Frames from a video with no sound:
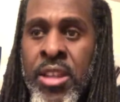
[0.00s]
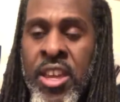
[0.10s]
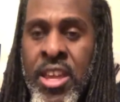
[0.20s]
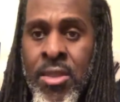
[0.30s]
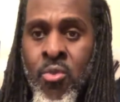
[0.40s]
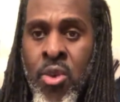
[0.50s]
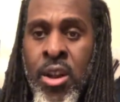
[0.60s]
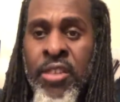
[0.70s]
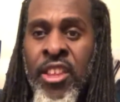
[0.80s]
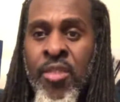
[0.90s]
it in one.
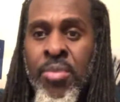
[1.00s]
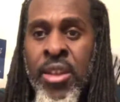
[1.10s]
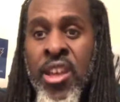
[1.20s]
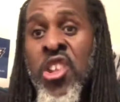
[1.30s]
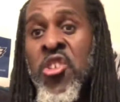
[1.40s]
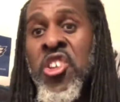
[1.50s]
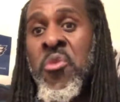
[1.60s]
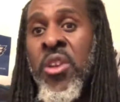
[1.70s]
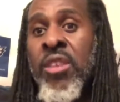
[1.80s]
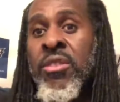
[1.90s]
I think he played it in a, in a
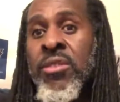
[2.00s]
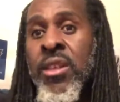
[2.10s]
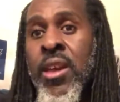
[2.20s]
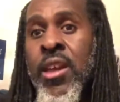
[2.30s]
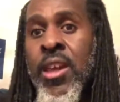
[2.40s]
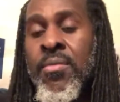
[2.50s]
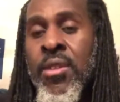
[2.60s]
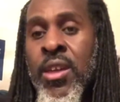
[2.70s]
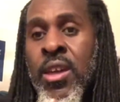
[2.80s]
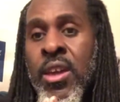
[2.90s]
regular season game,
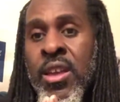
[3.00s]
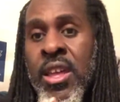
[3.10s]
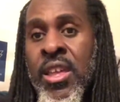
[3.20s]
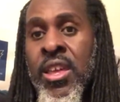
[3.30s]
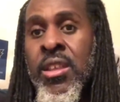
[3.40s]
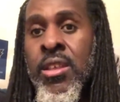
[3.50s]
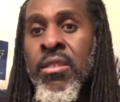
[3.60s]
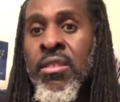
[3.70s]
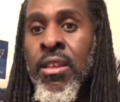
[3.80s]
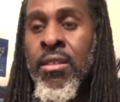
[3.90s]
and that ended his
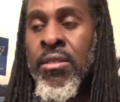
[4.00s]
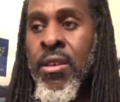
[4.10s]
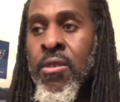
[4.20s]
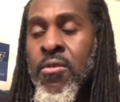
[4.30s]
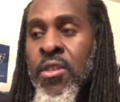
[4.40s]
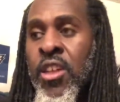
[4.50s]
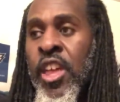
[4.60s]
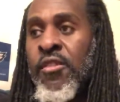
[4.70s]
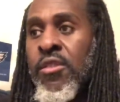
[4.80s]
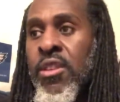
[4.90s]
season. So
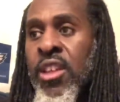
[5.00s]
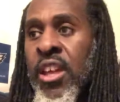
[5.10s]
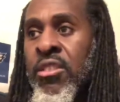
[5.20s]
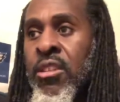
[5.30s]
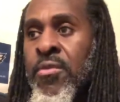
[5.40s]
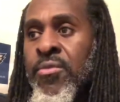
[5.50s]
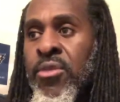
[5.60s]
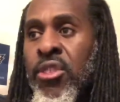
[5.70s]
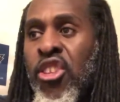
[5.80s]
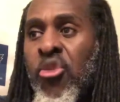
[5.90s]
if you look at the
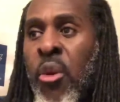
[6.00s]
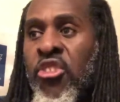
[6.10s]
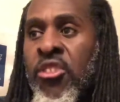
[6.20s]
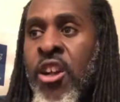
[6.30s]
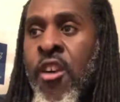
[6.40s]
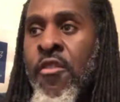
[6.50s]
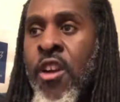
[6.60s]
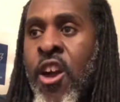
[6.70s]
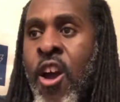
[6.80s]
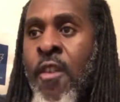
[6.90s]
situation of
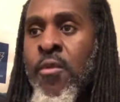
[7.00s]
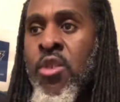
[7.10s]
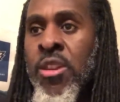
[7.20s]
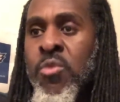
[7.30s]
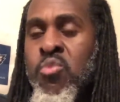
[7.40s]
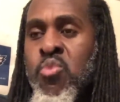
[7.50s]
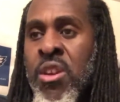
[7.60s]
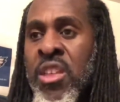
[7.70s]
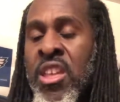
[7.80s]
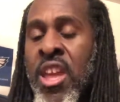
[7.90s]
of what
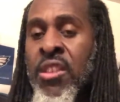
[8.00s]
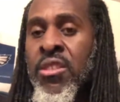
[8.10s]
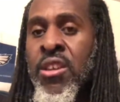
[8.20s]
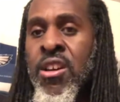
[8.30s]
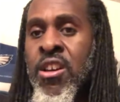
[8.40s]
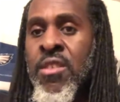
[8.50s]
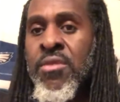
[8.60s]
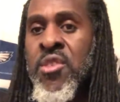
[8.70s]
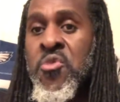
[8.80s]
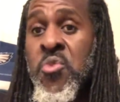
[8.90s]
what he had done
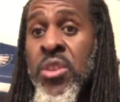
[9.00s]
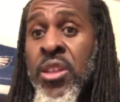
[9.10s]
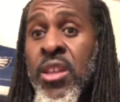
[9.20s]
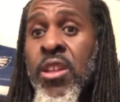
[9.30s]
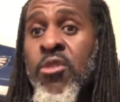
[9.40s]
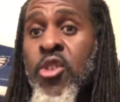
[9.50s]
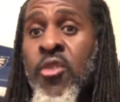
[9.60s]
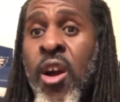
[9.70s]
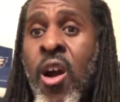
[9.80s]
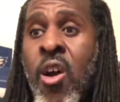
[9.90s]
with the Eagles
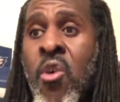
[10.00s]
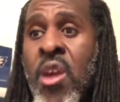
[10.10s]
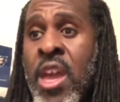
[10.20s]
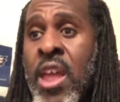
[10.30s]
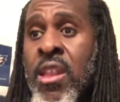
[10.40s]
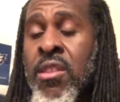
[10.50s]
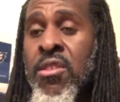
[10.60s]
overall and